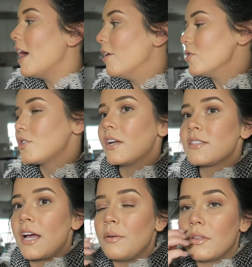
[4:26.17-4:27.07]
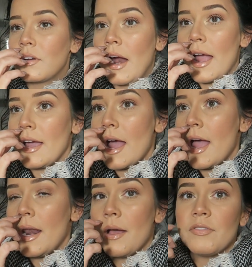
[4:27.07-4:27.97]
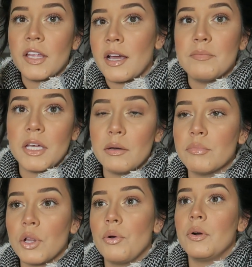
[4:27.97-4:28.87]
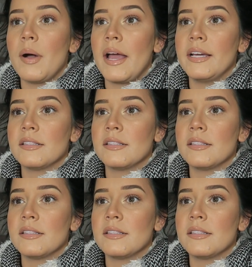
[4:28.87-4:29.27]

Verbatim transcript: I was just outside with Gray and I feel like I'm being blown away.